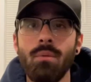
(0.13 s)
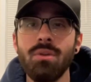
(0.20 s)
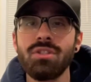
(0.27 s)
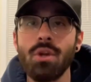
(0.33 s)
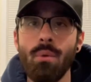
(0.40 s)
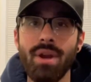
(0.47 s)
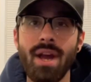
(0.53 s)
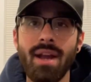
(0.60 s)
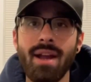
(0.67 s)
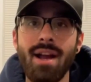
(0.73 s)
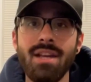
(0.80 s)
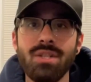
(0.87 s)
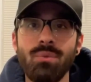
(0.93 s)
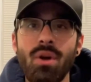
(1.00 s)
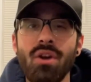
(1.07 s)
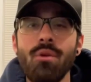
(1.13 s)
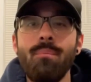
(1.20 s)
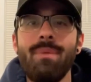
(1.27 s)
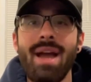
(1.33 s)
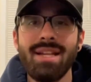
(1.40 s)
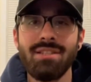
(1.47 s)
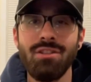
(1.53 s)
going on, guys? Welcome
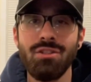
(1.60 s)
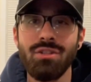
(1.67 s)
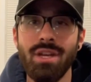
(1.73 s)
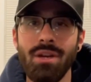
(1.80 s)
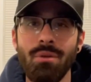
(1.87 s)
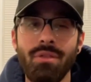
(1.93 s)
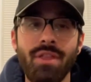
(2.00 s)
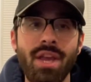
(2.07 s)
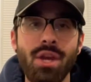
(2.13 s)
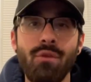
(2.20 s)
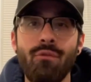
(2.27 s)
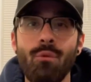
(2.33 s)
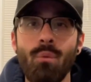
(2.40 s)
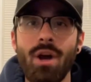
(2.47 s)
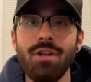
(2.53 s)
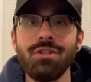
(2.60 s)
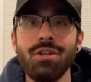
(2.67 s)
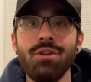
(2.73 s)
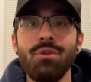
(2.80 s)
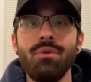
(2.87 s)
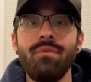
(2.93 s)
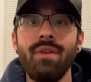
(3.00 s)
back to the channel. Thank you for watching another
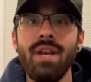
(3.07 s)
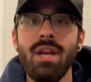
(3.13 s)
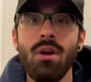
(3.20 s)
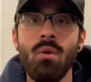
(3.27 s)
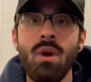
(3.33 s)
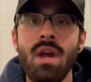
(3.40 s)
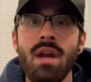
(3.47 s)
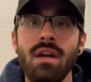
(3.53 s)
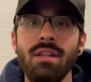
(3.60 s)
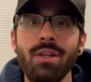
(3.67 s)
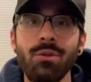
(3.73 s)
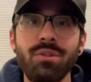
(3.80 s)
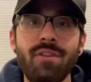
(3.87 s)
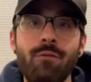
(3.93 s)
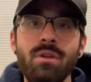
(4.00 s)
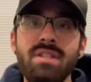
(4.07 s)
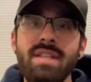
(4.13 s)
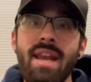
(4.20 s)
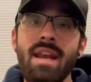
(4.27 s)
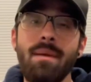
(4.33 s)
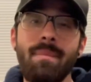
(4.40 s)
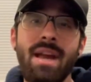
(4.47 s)
video. A little different setting.
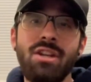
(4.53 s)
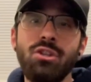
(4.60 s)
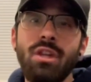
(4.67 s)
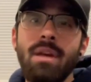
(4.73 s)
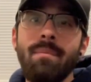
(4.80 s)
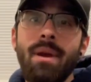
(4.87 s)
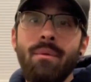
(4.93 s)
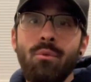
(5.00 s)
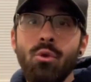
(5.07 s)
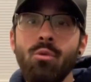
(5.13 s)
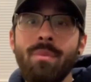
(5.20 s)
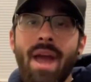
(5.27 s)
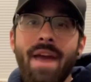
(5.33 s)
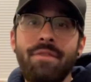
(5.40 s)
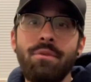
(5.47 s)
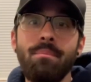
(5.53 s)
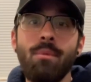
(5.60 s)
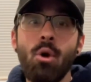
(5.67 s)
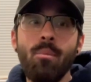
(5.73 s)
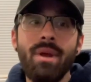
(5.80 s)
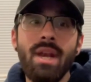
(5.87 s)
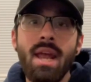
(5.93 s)
I'm actually in my room at the
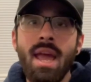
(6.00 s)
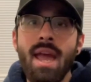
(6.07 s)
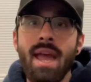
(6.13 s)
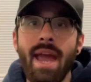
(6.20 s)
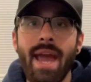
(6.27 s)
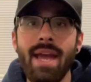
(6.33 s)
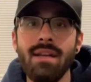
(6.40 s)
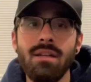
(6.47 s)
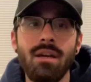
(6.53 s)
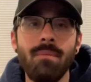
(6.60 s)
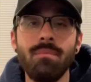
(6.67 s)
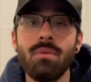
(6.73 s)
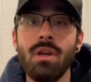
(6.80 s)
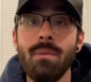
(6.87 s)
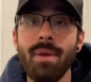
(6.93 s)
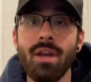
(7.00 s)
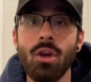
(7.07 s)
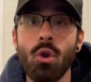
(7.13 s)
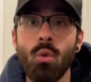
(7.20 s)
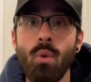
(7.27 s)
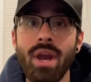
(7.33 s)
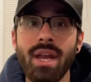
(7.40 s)
moment, and I'm gonna make a
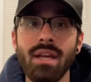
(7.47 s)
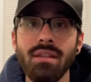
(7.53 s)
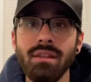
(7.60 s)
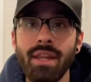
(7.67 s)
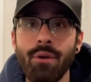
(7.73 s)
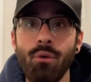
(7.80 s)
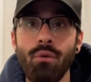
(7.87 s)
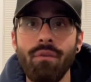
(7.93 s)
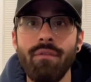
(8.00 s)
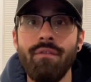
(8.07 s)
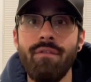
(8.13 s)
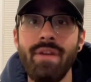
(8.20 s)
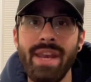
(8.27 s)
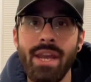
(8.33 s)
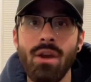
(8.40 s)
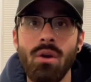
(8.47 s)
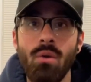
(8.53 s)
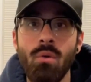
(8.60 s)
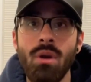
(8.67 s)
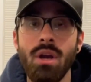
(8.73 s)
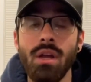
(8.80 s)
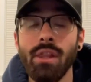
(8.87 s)
quick little video,
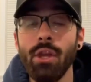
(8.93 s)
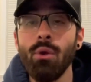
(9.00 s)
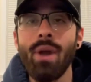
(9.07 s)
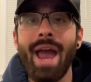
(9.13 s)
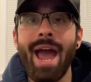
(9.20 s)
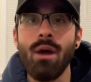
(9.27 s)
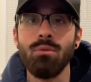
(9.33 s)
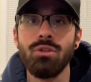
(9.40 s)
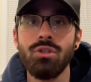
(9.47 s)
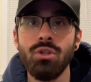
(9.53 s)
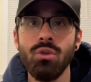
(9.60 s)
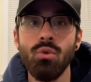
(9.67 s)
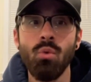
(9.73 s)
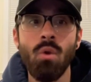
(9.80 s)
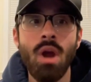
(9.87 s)
a little how-to